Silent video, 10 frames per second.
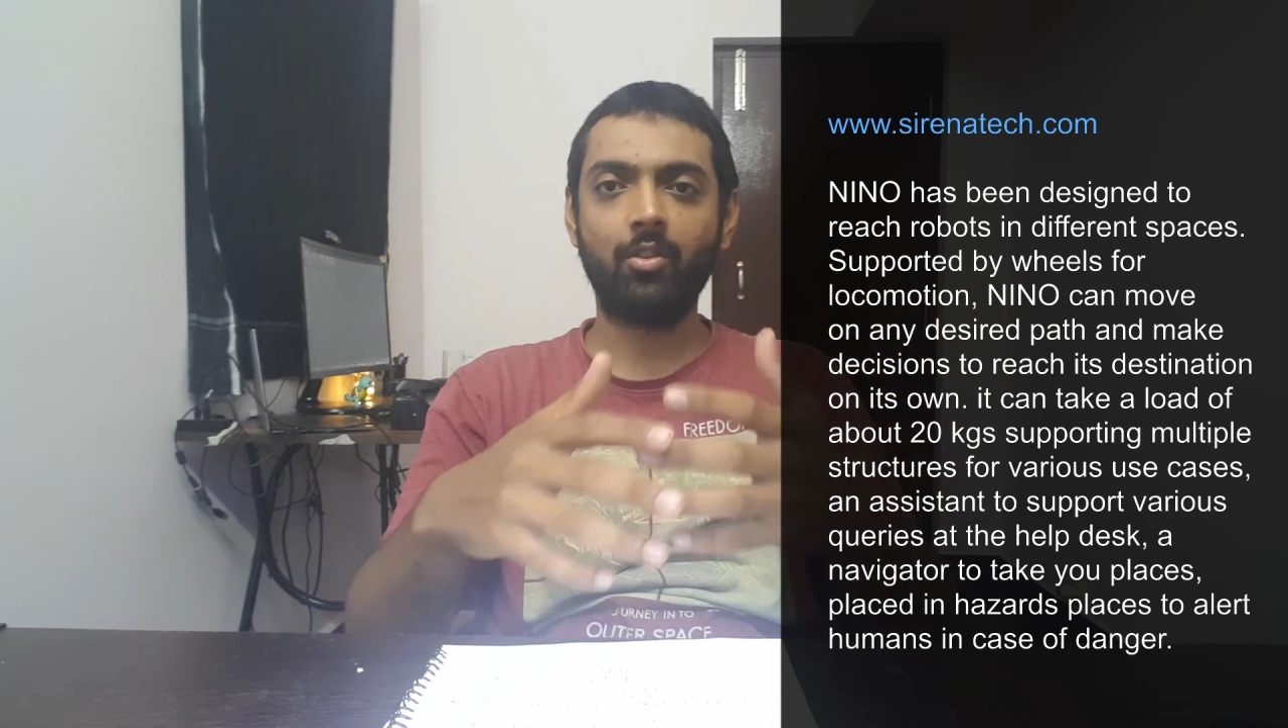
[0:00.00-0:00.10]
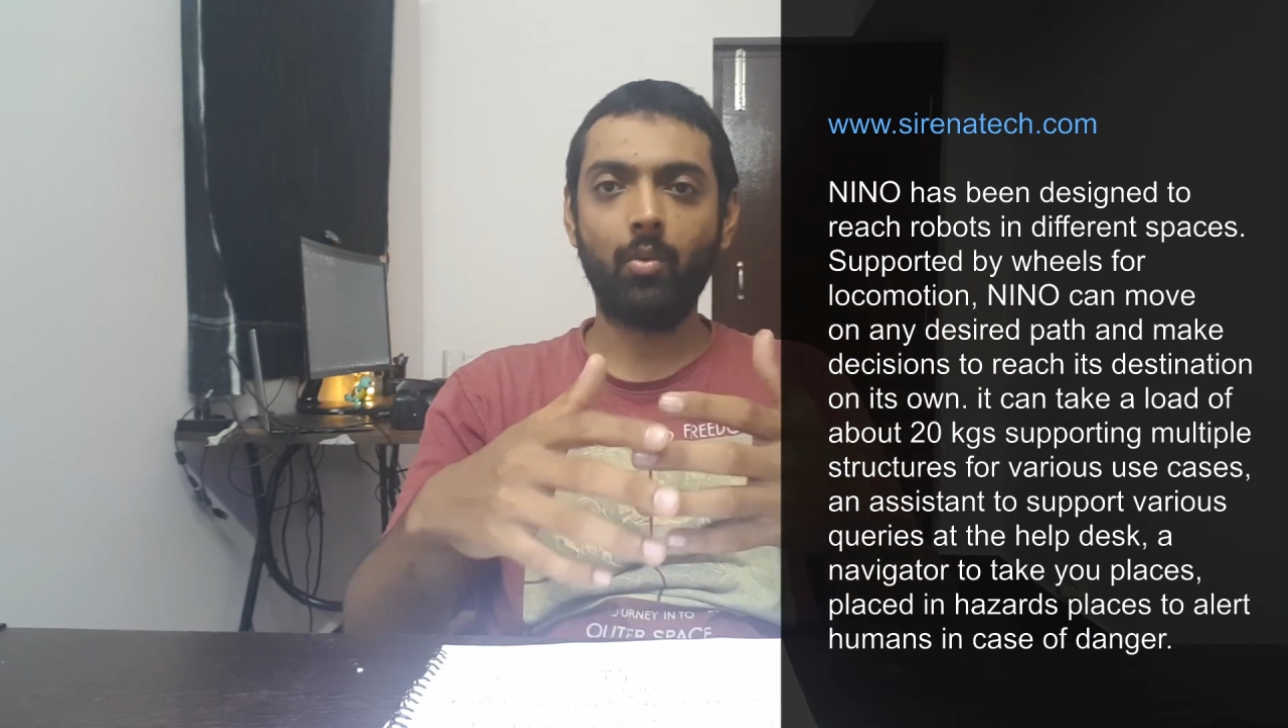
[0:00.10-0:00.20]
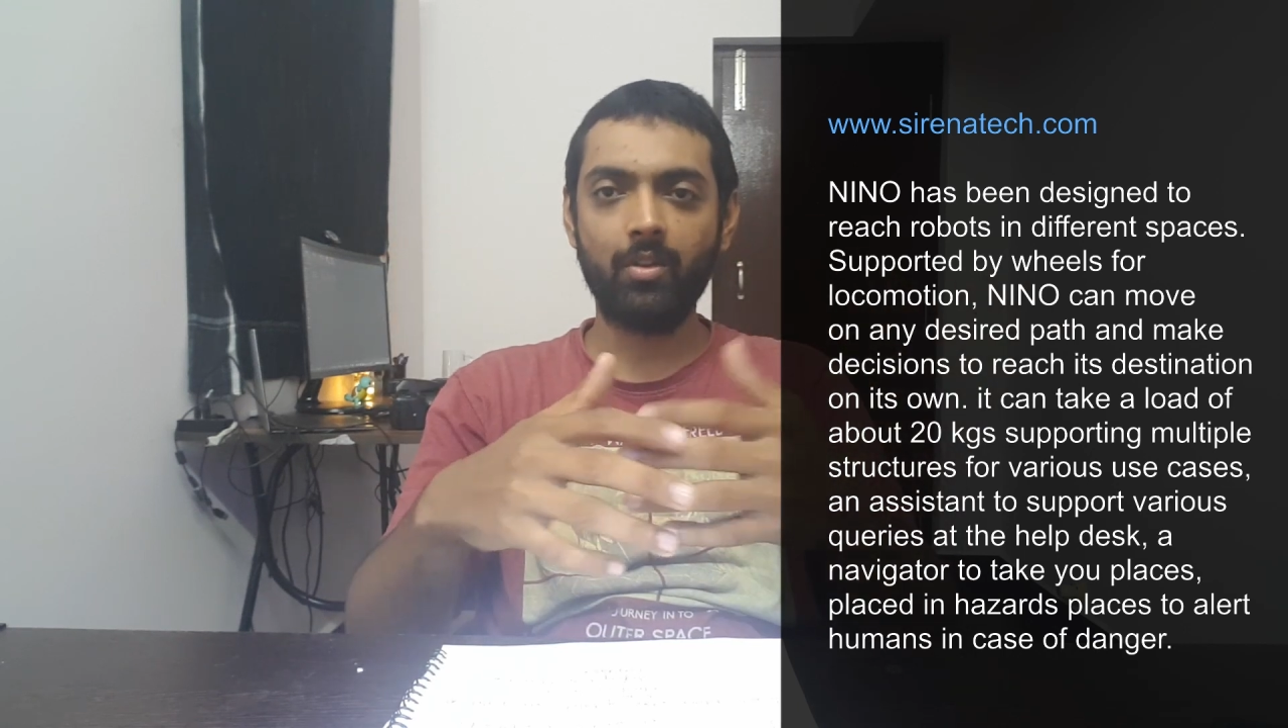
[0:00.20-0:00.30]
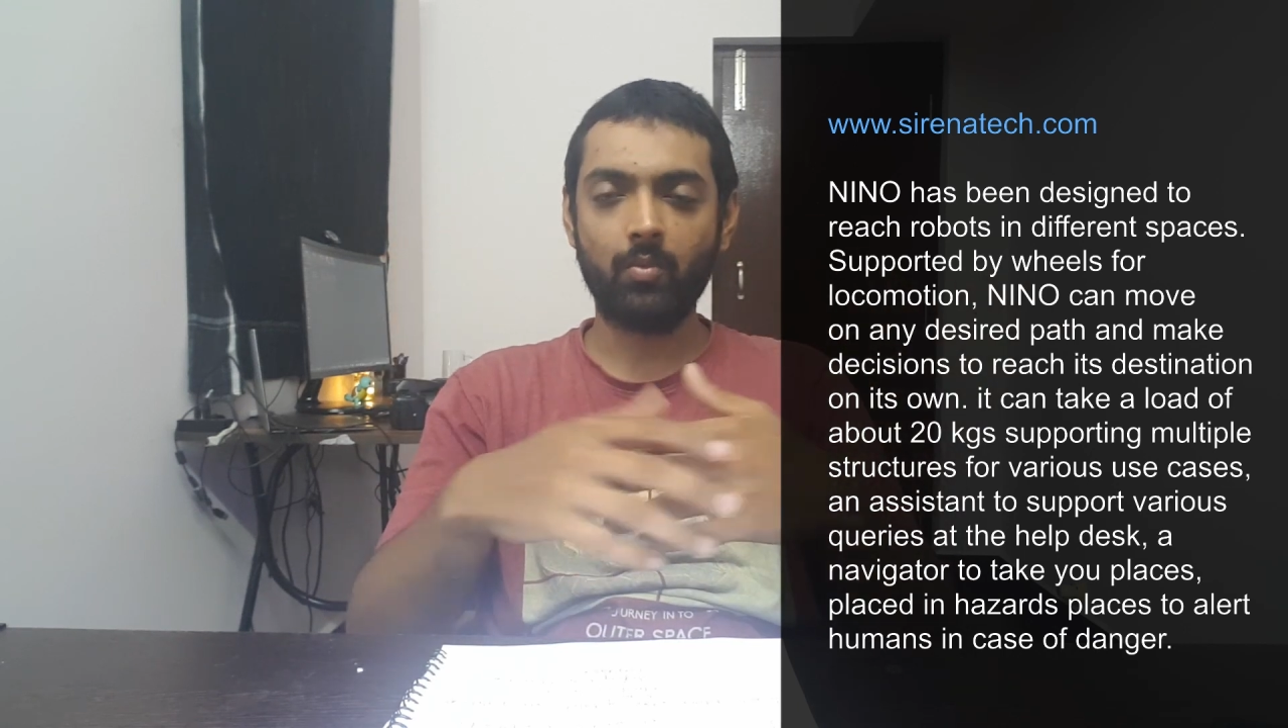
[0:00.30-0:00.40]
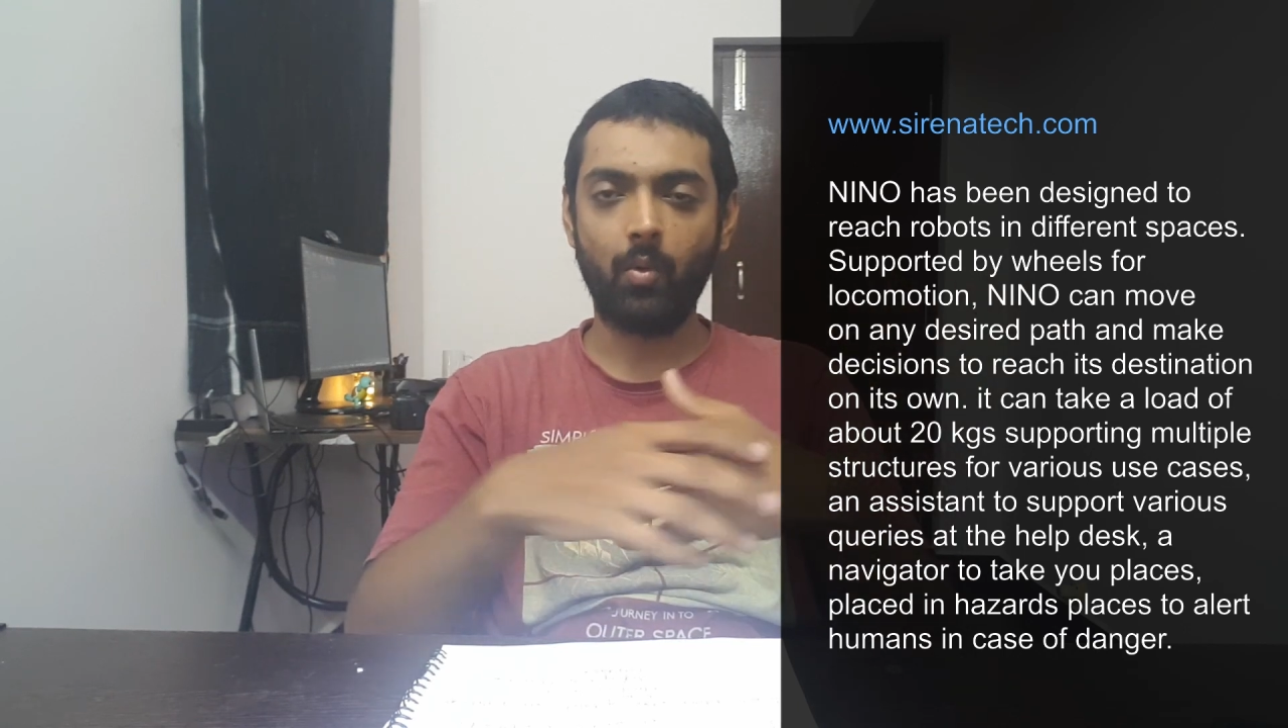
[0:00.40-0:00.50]
through
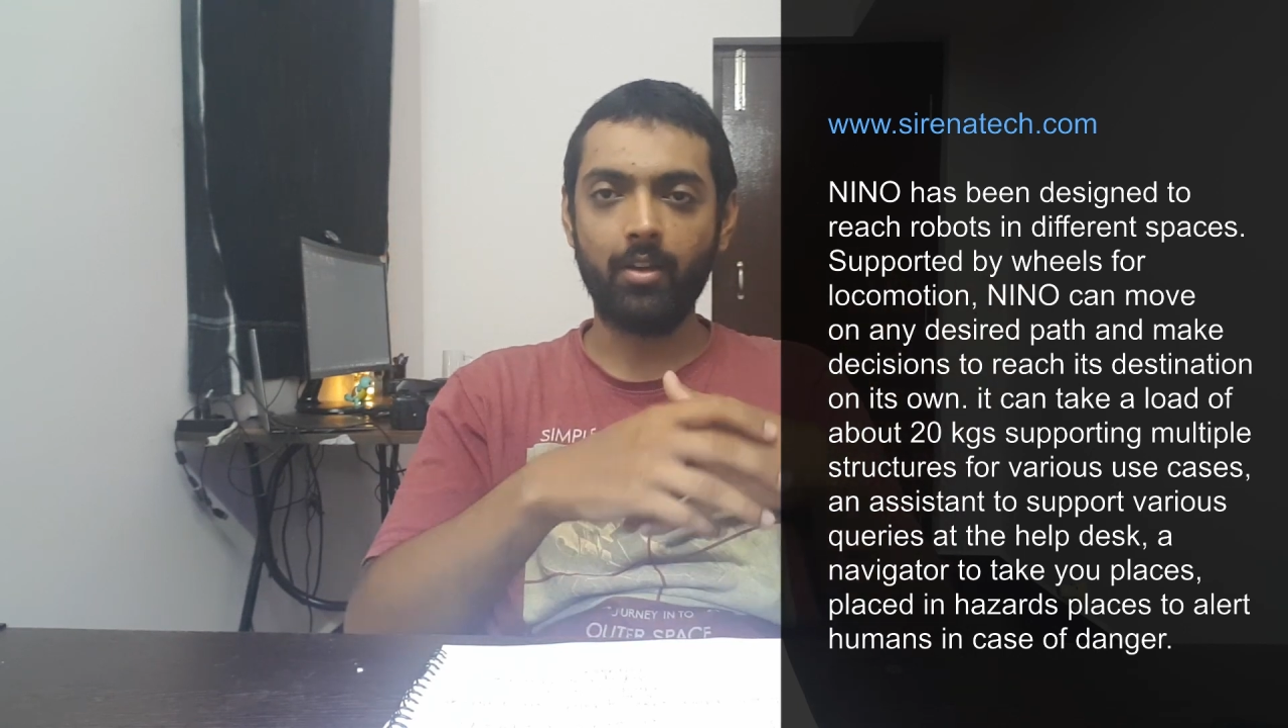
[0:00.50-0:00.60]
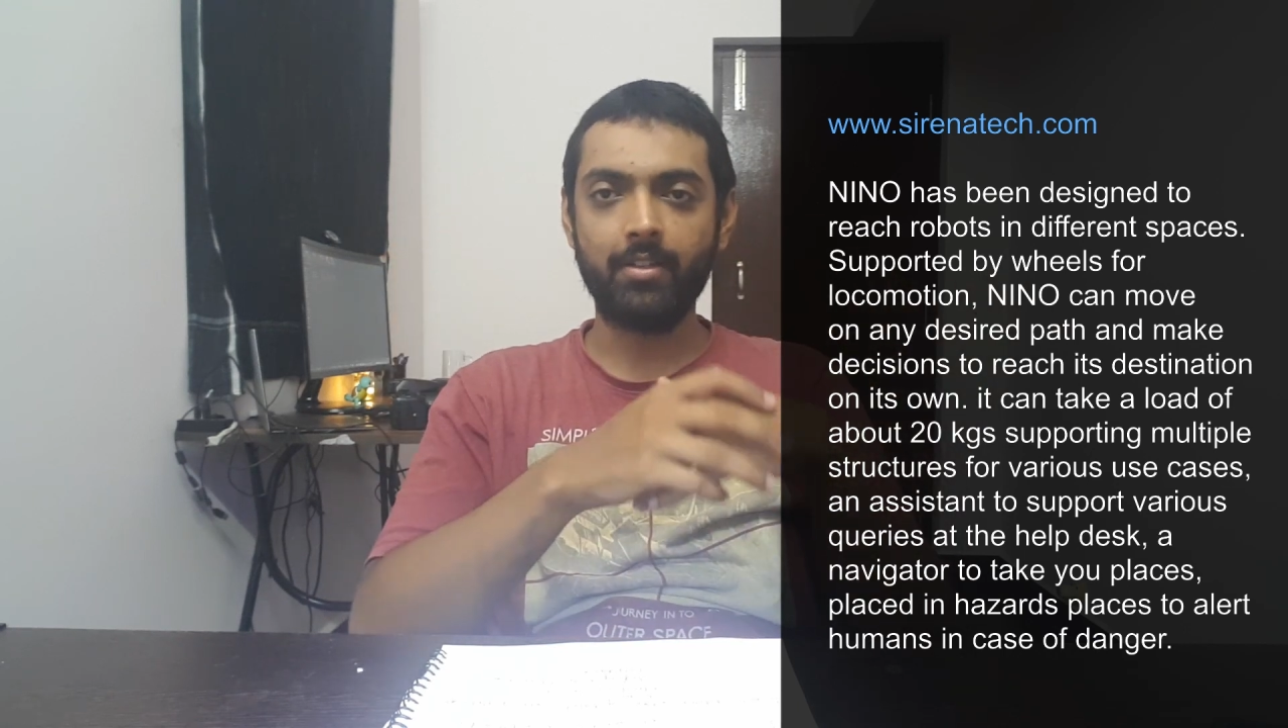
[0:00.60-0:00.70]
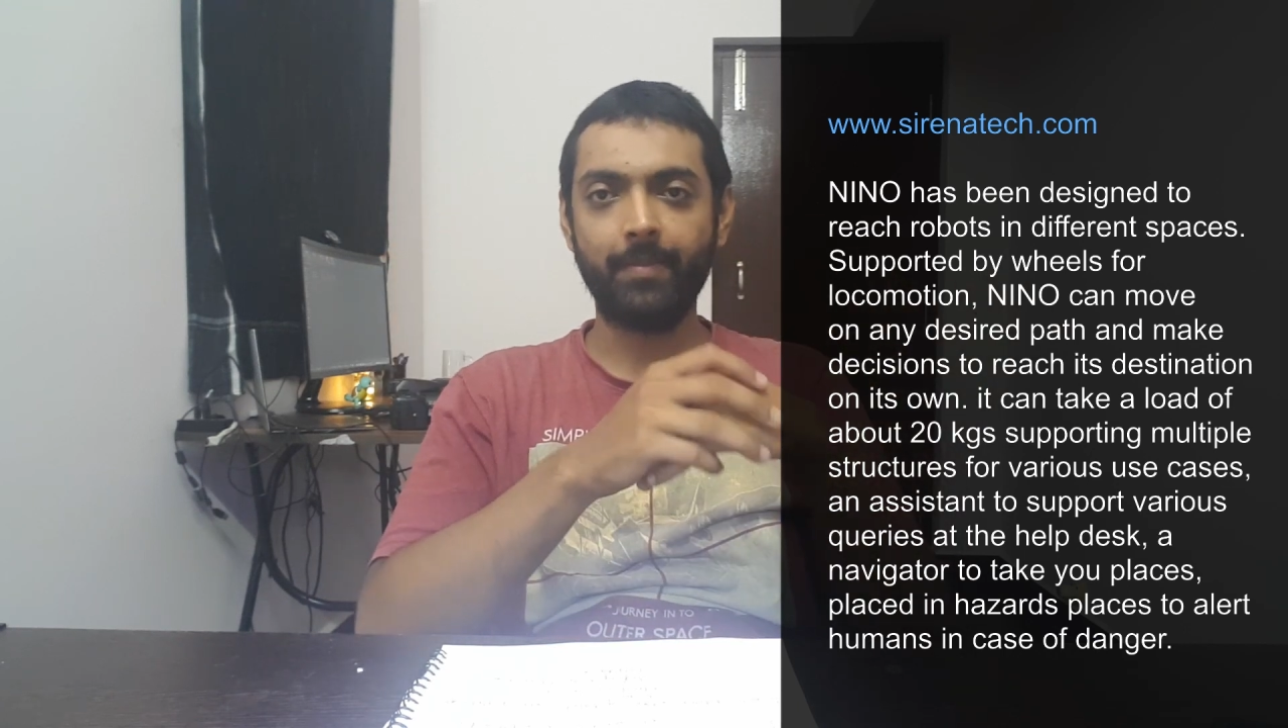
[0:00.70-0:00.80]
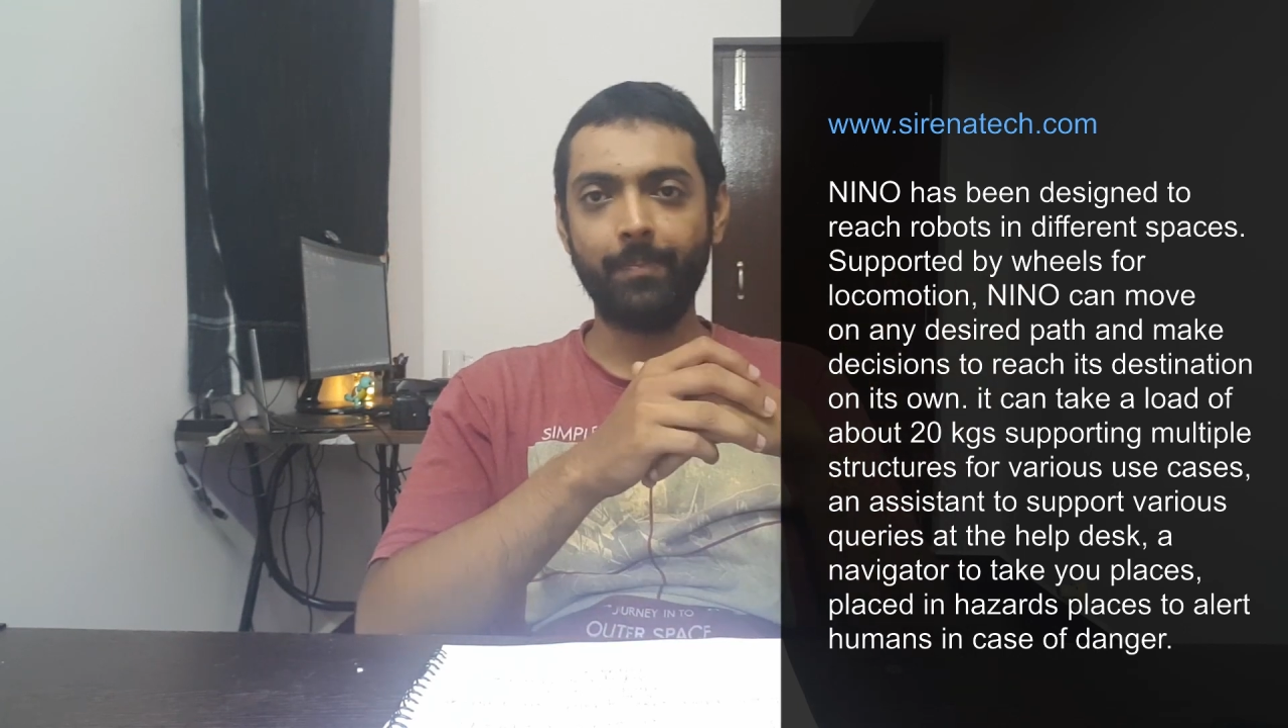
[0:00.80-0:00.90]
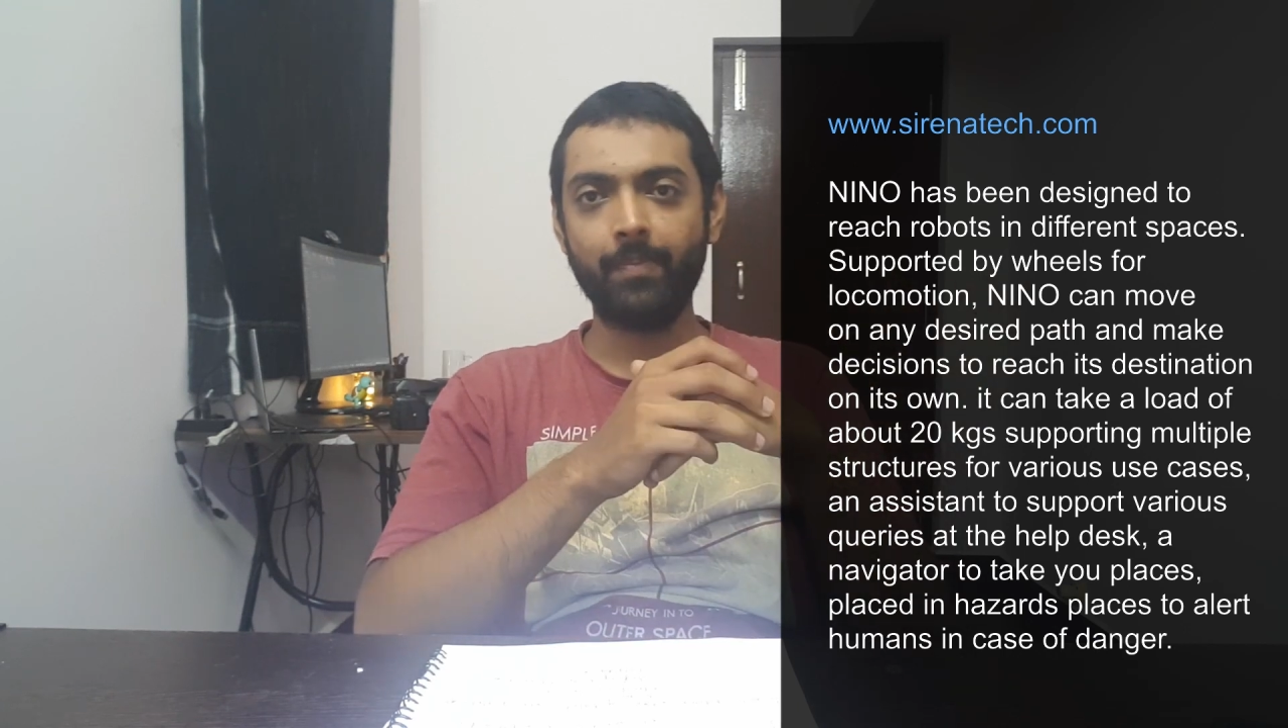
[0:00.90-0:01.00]
his voice.